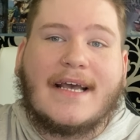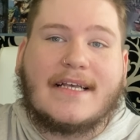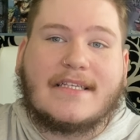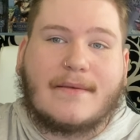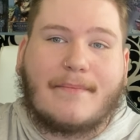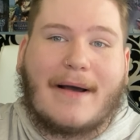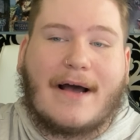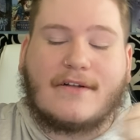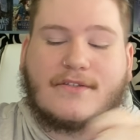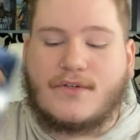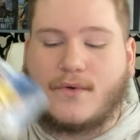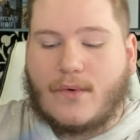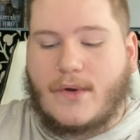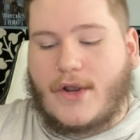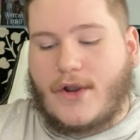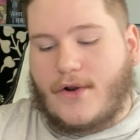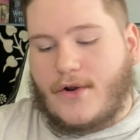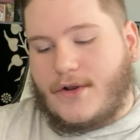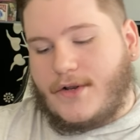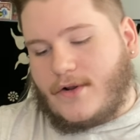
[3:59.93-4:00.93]
is about to
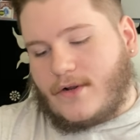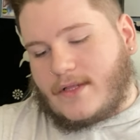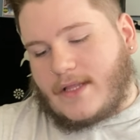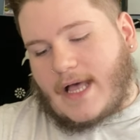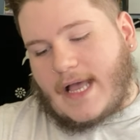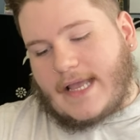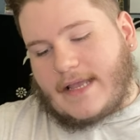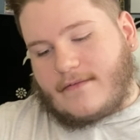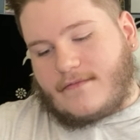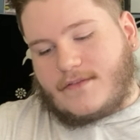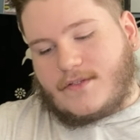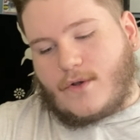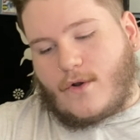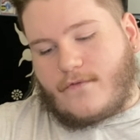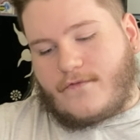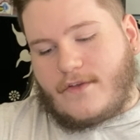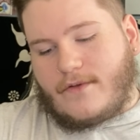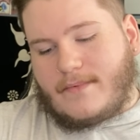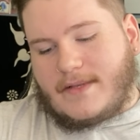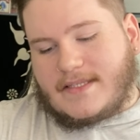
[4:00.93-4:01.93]
occur in your life. So
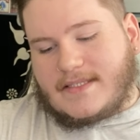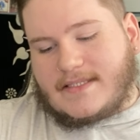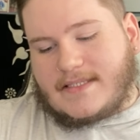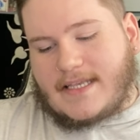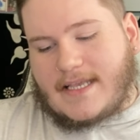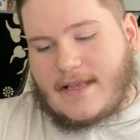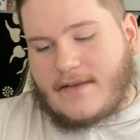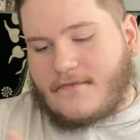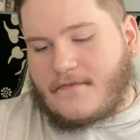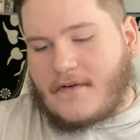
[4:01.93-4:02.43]
if you've been seeing